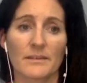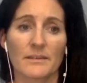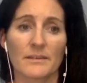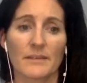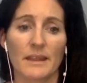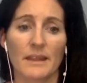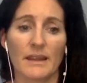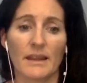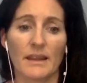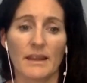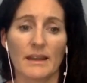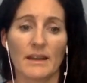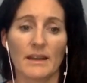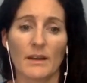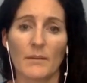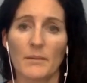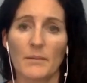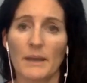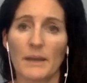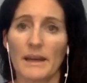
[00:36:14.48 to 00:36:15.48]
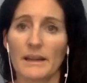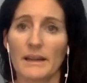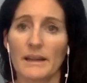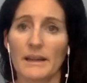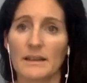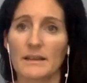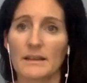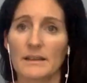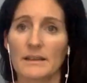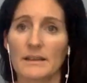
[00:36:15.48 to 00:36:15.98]
And then come back
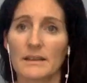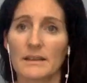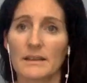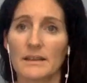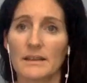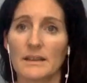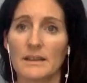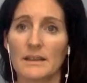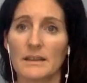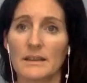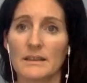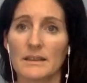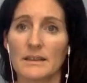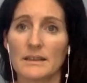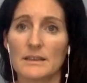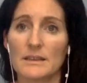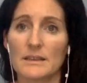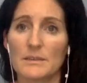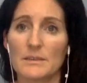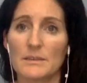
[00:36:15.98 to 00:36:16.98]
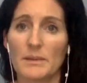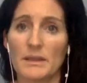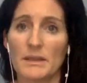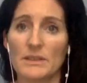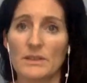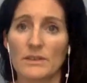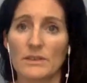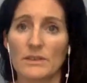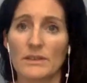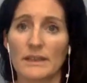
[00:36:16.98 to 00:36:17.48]
to the space
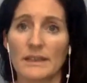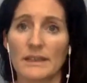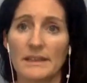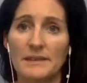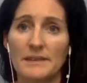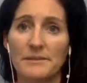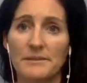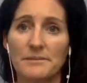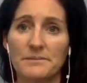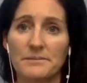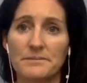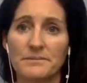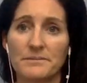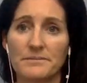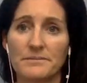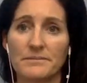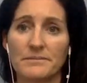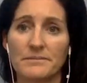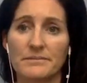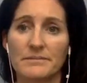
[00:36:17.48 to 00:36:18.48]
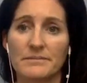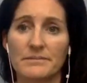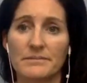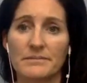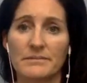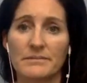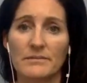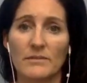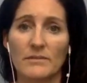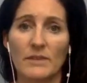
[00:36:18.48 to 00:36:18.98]
you're in,
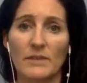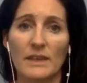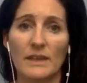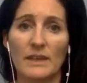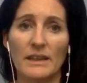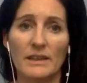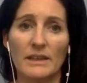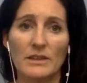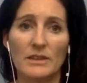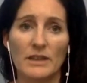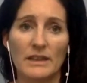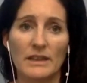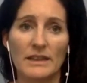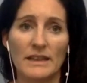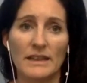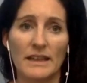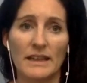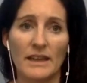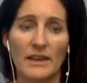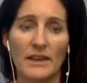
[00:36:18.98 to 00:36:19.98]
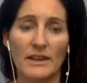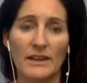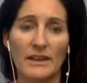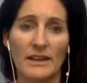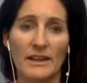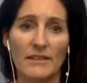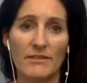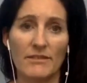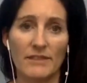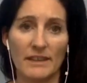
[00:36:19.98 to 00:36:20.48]
really trying to carry
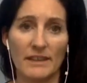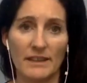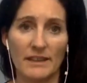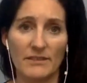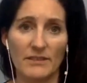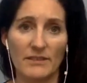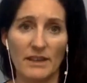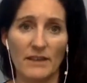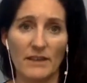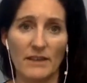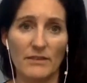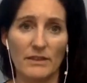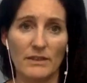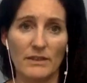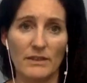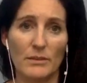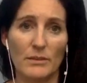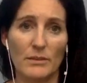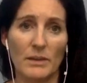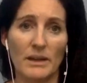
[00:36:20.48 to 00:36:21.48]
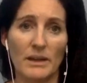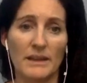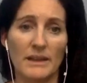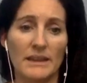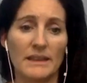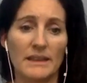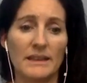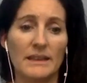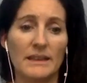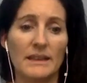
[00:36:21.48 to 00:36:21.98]
that feeling of love within your
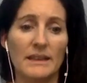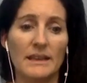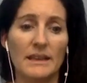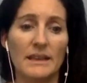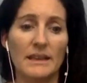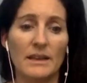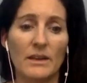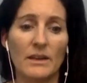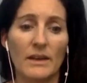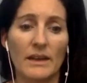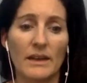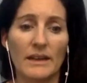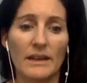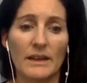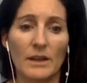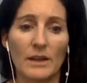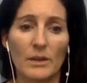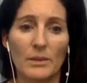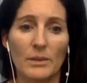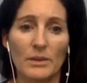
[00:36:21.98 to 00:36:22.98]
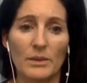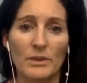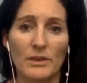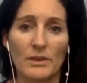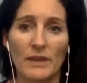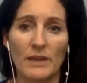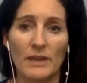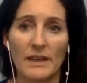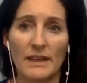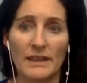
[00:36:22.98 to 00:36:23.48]
body. And go ahead and open your
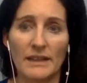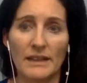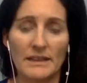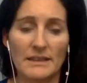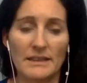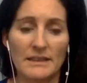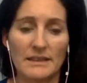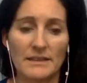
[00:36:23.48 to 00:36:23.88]
eyes.